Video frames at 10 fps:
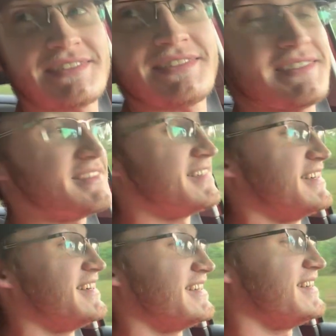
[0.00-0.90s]
I
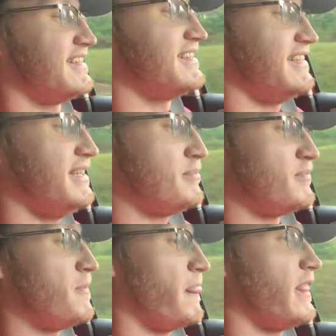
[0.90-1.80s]
did see that. I could
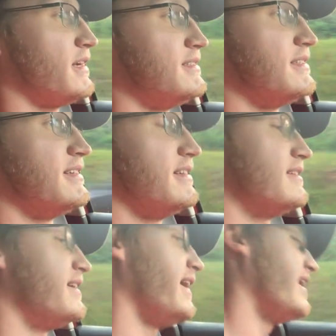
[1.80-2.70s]
see the PSI from
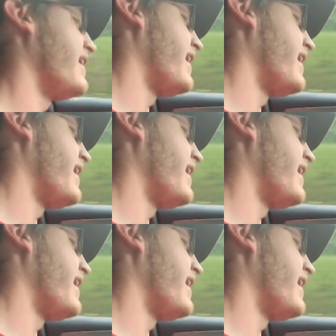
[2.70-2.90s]
my